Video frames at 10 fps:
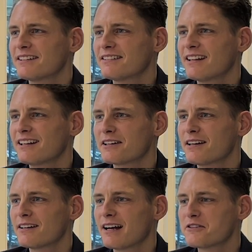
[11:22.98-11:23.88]
I think
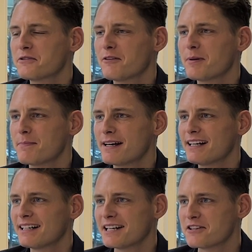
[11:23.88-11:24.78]
I should have been better
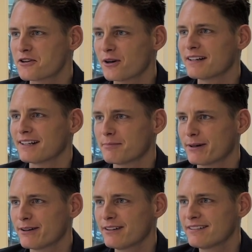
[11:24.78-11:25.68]
at enjoying that
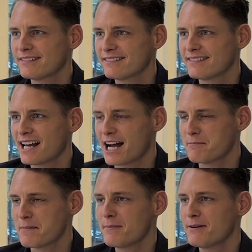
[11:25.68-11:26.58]
period.
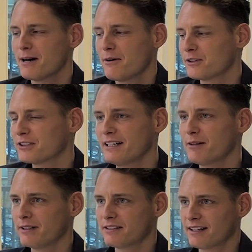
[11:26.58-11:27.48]
Mm-hmm. Maybe I was a
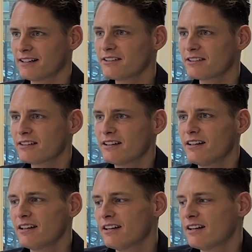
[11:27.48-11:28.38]
little bit tense.
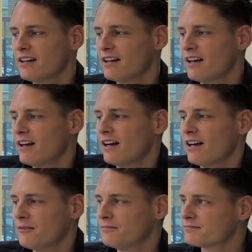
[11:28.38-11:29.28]

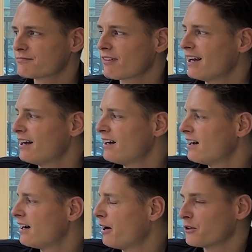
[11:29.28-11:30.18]
I
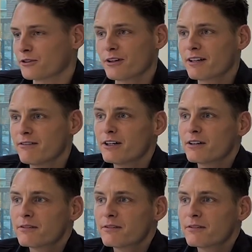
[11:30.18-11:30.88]
was earning a very...